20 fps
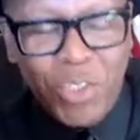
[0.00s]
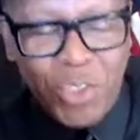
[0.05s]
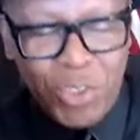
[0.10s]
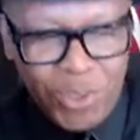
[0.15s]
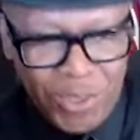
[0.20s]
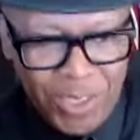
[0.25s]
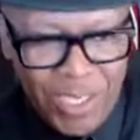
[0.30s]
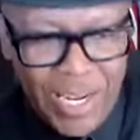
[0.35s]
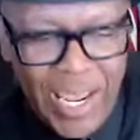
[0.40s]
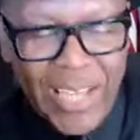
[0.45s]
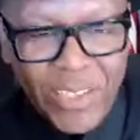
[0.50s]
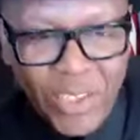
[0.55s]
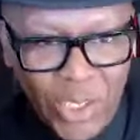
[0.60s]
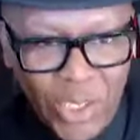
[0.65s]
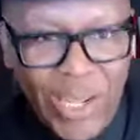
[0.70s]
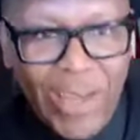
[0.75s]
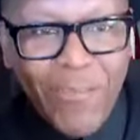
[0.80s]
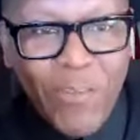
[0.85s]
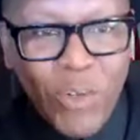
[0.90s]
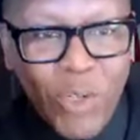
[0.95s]
next
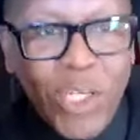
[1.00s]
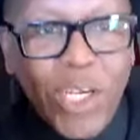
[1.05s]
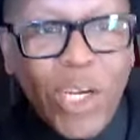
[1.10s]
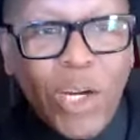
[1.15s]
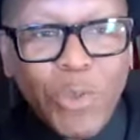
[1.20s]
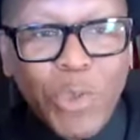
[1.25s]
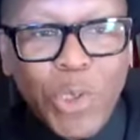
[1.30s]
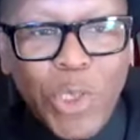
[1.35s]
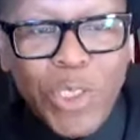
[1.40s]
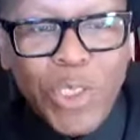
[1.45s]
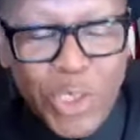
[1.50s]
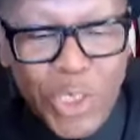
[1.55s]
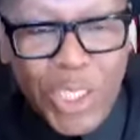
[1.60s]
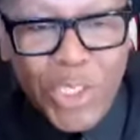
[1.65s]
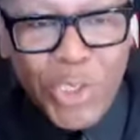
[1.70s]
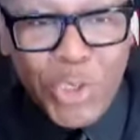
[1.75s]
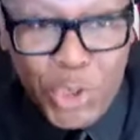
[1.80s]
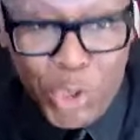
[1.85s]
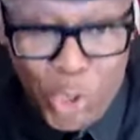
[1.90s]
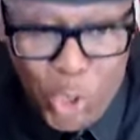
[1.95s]
level coaching
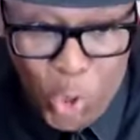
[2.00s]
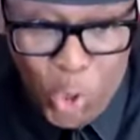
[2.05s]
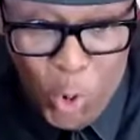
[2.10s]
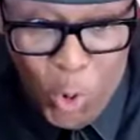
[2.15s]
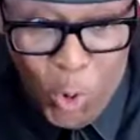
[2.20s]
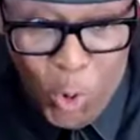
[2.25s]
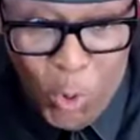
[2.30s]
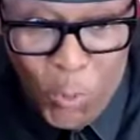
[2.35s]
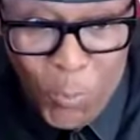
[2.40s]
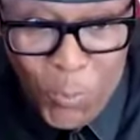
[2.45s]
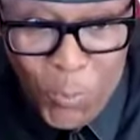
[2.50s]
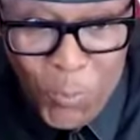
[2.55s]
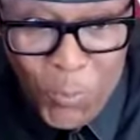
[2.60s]
session call.